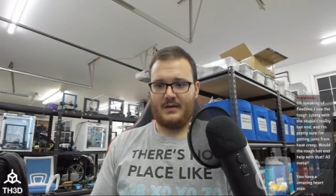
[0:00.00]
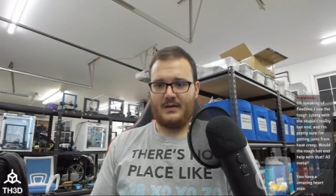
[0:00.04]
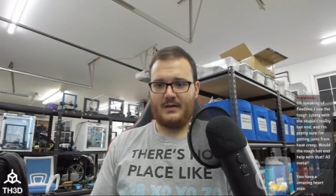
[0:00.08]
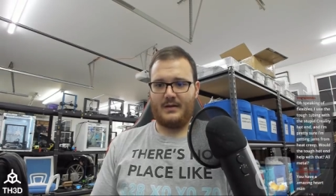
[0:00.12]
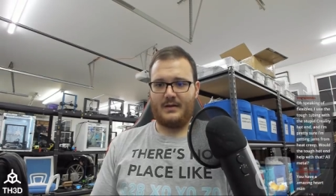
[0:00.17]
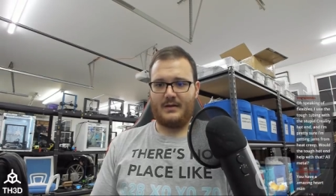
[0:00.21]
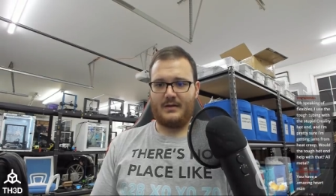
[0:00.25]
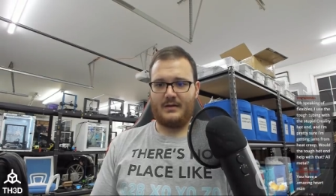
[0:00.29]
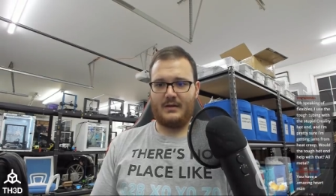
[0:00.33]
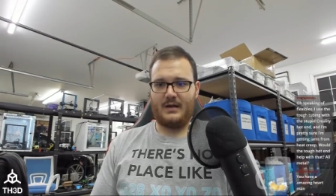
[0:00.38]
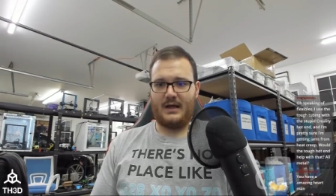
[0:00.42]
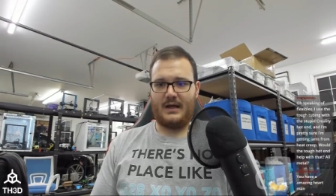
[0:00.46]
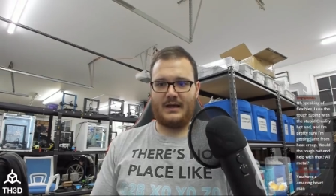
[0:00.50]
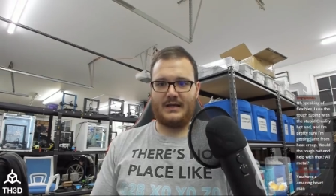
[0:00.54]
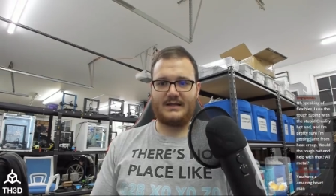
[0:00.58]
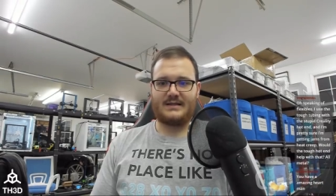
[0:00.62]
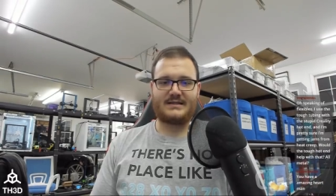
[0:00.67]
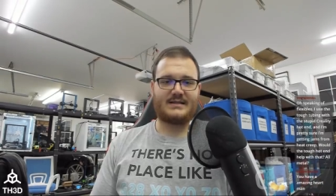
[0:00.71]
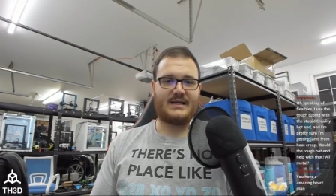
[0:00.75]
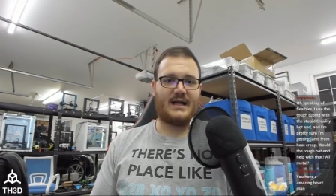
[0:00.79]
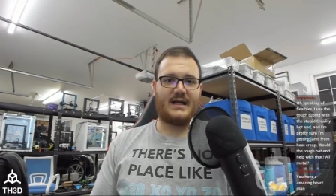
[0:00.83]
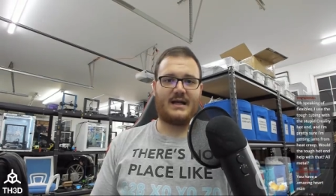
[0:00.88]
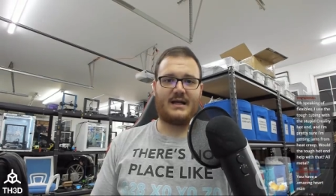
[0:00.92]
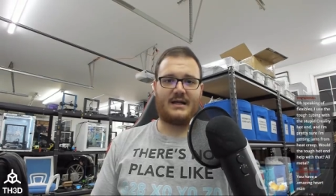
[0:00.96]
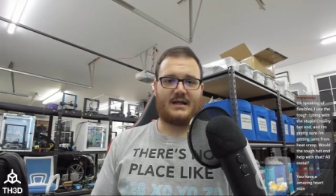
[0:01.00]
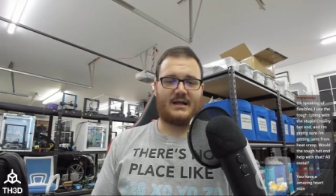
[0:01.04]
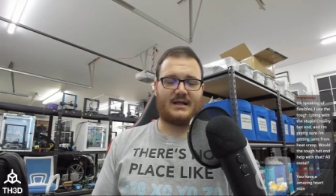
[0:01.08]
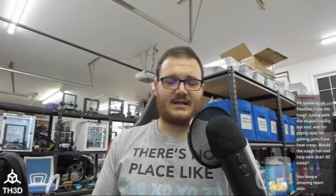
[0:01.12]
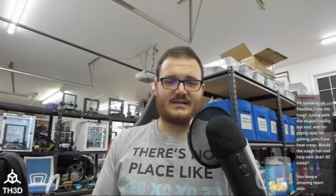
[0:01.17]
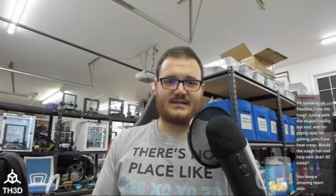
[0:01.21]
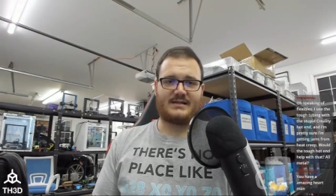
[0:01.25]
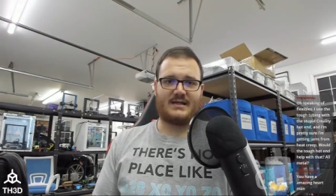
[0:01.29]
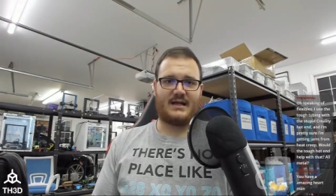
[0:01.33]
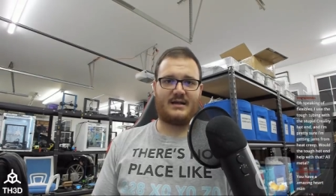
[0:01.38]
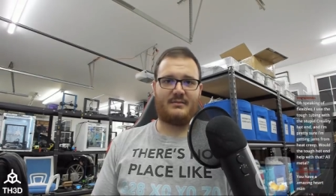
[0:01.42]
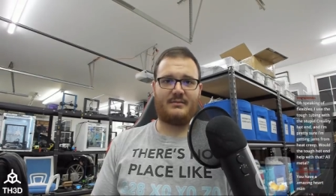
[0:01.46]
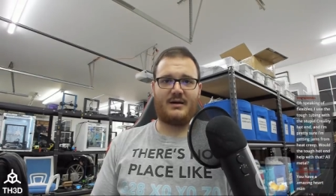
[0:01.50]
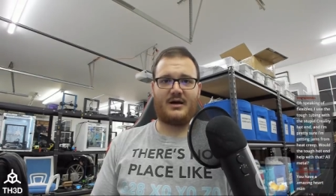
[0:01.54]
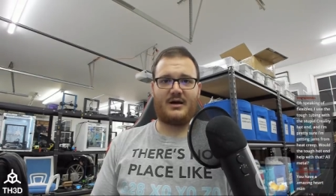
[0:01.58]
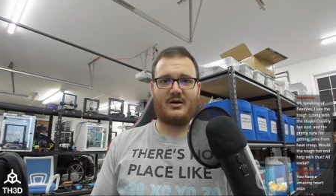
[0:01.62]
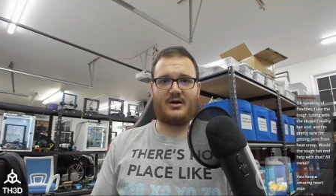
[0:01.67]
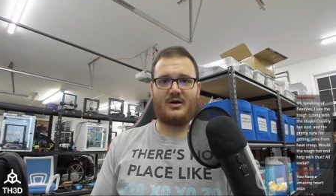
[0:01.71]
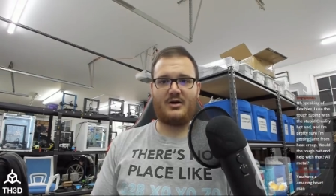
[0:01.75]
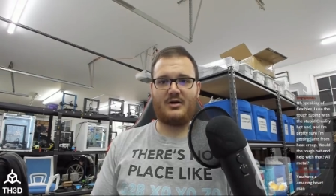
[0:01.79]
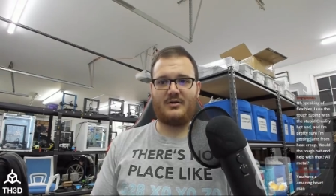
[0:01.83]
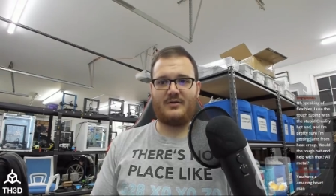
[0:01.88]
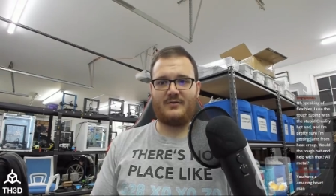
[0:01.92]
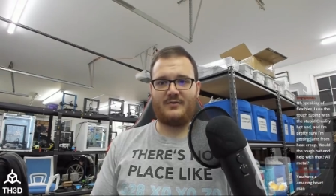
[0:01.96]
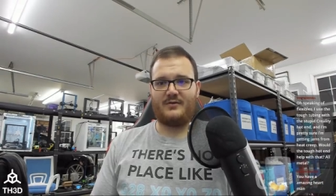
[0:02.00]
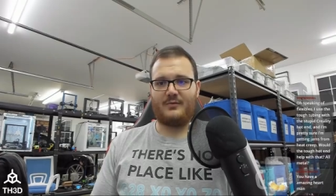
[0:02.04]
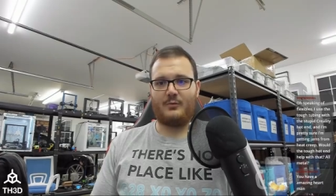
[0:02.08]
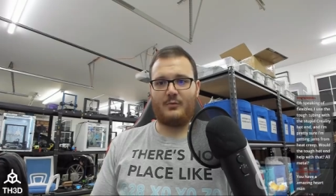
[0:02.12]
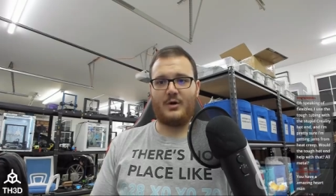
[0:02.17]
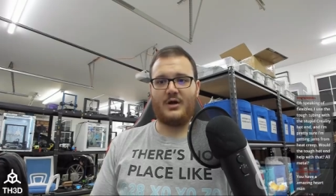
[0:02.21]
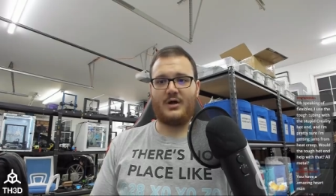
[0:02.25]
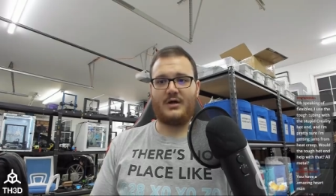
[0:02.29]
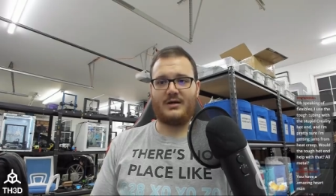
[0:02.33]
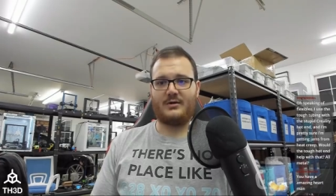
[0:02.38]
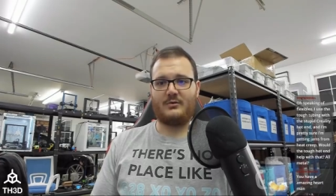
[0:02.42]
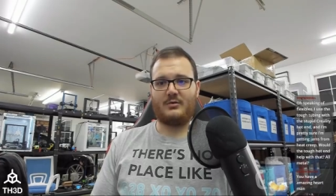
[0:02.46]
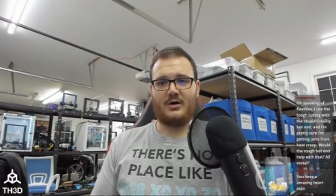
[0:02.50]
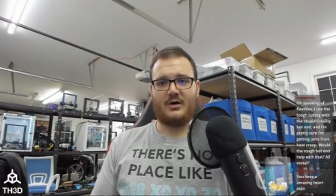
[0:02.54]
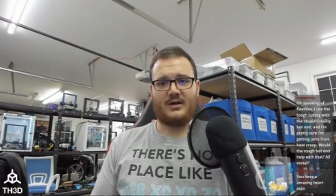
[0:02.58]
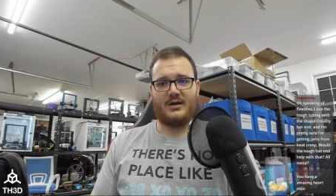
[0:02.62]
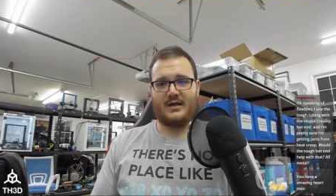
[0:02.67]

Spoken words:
Yeah, it's not a matter of will it work.